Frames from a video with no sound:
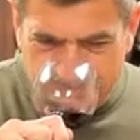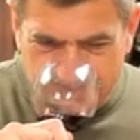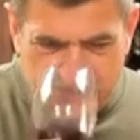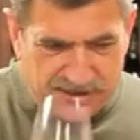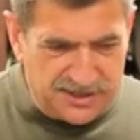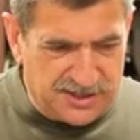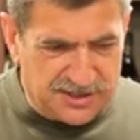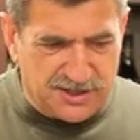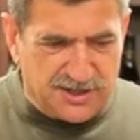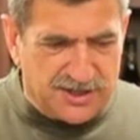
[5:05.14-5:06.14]
you, you,
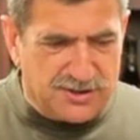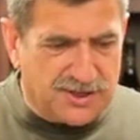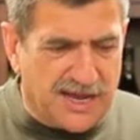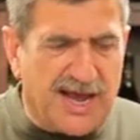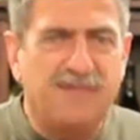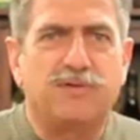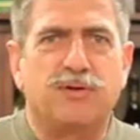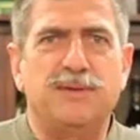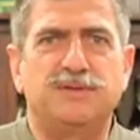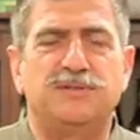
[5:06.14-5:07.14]
you can have
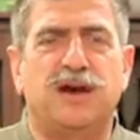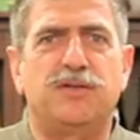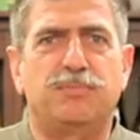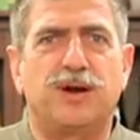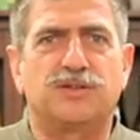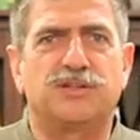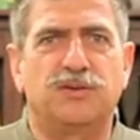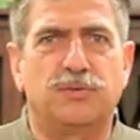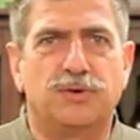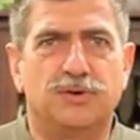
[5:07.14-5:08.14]
grapes in other parts of
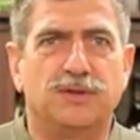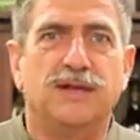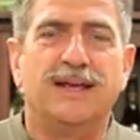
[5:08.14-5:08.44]
the world,